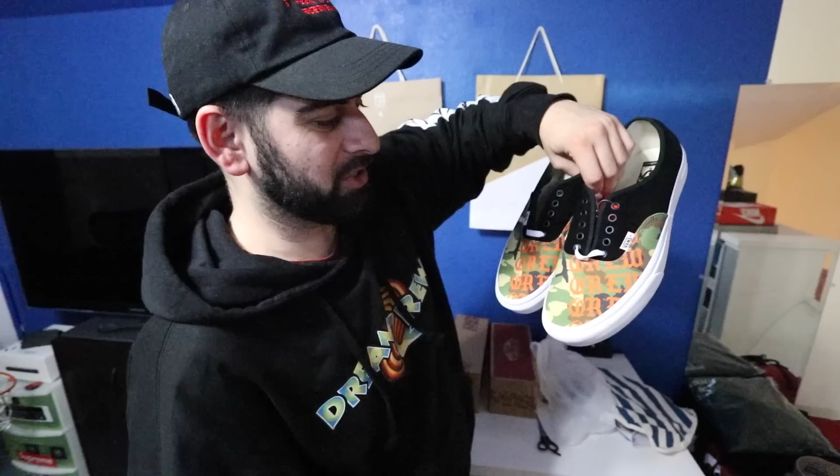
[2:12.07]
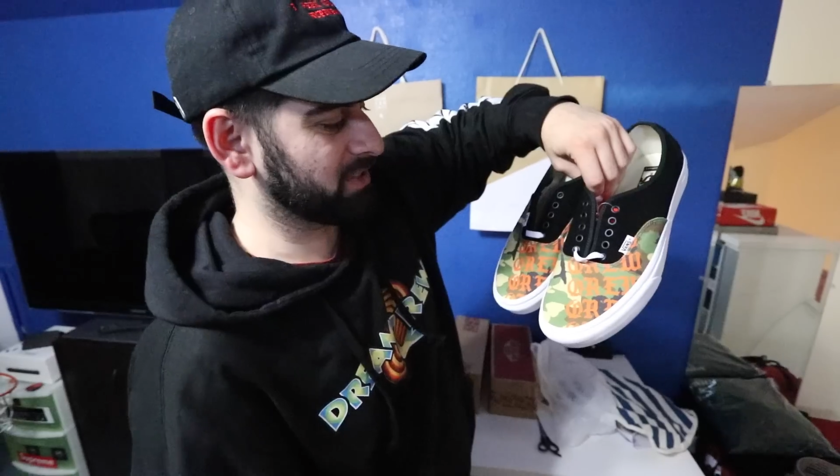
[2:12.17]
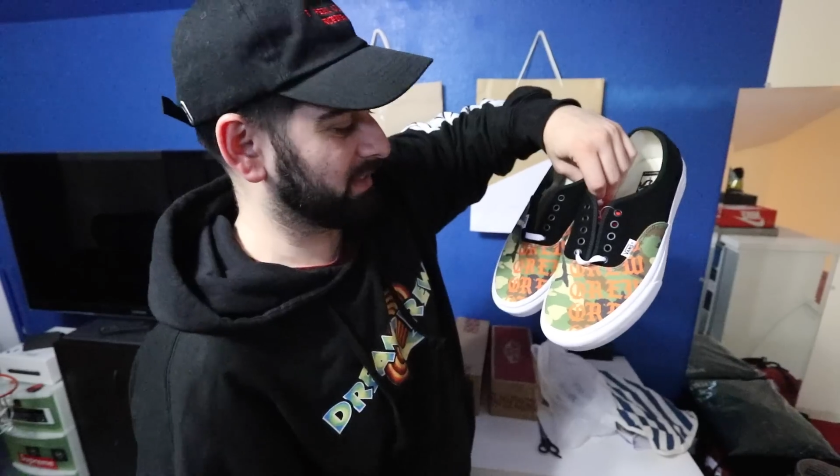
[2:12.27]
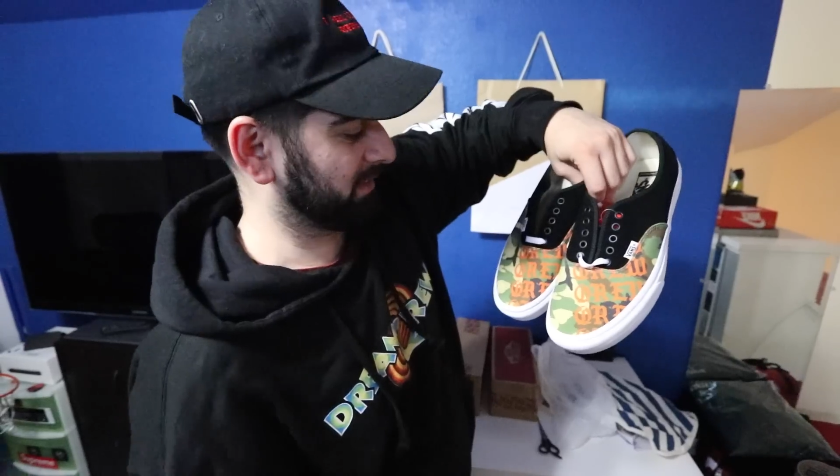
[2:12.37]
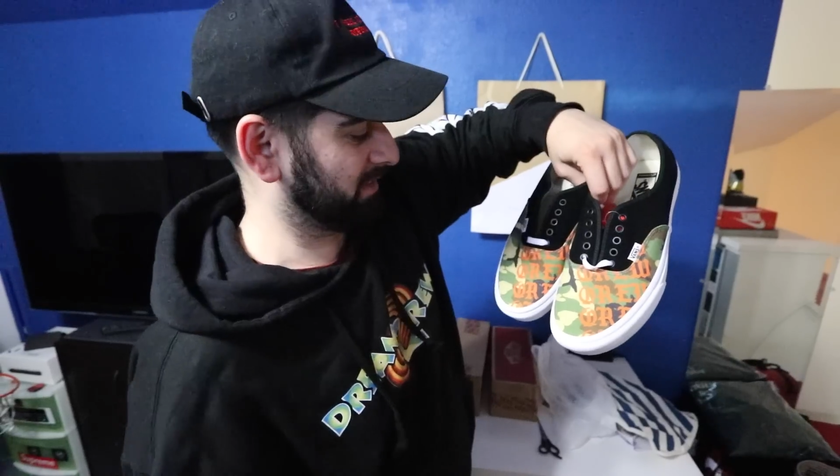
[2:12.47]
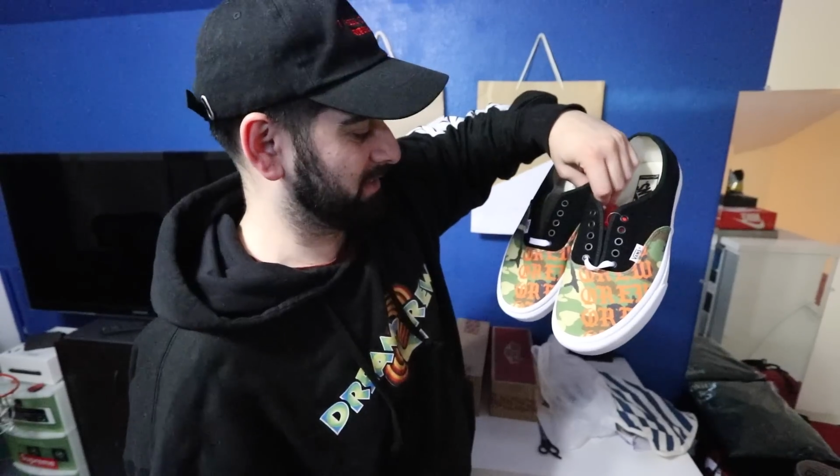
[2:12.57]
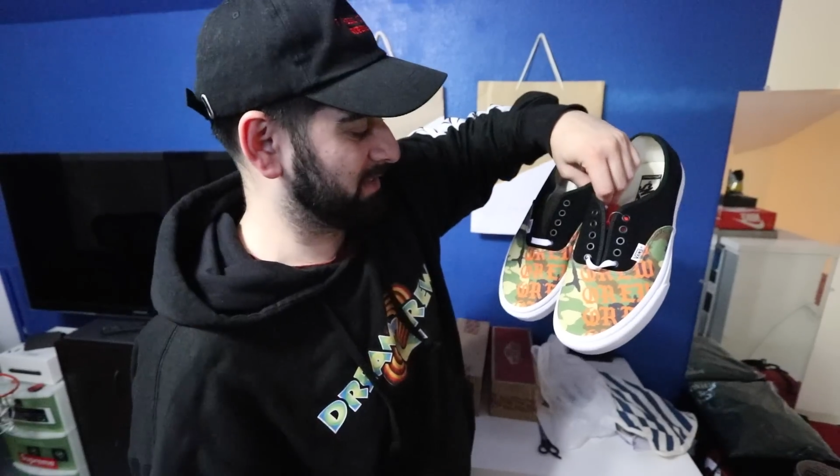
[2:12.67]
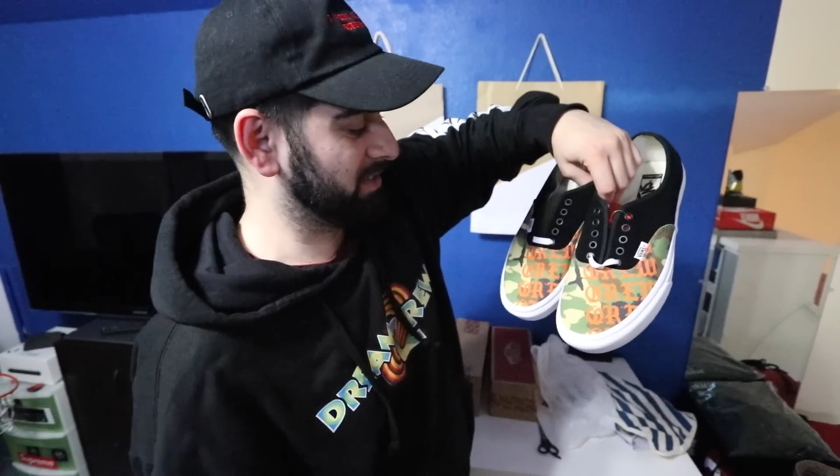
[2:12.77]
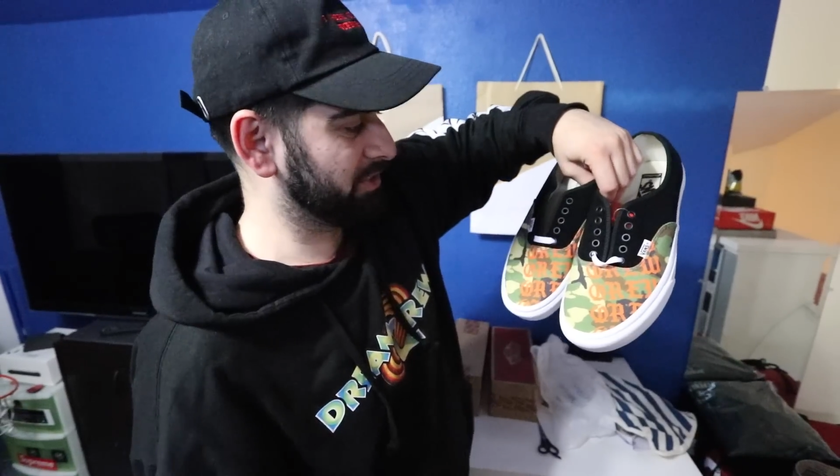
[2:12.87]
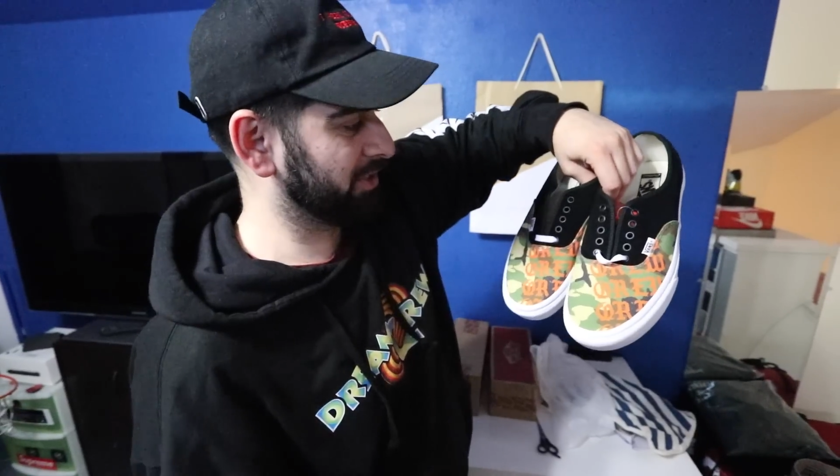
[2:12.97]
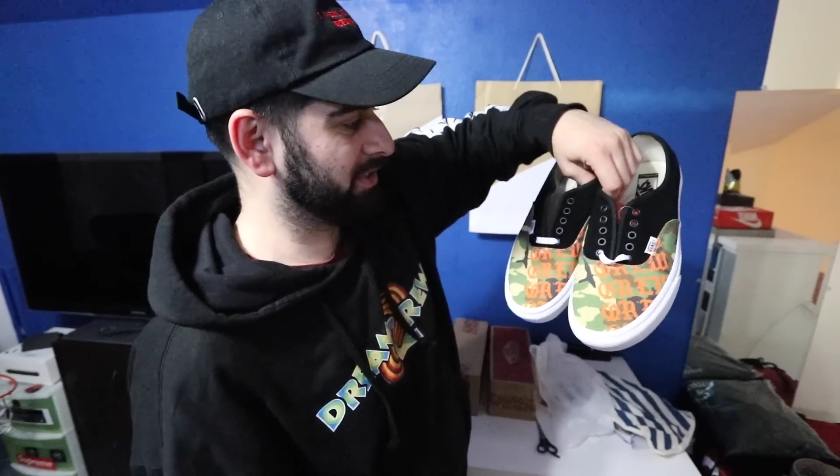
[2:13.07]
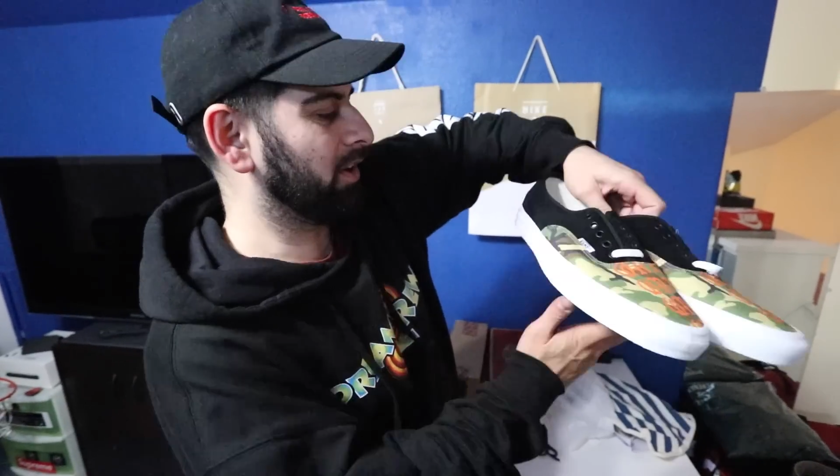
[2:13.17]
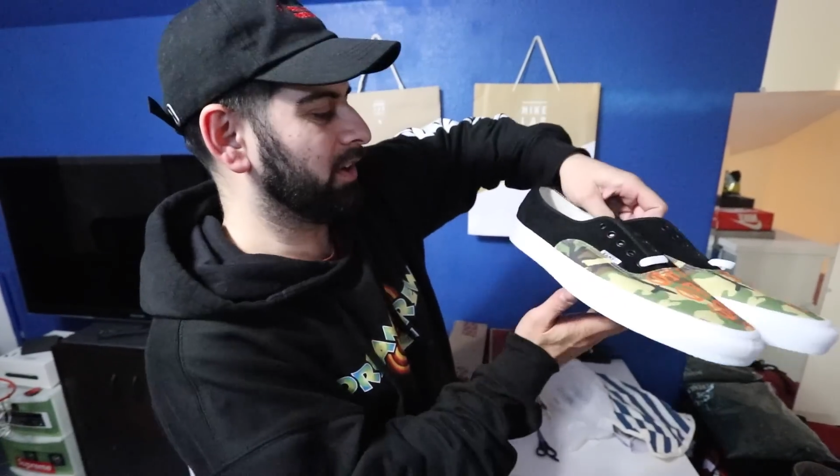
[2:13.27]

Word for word: just like t-shirt.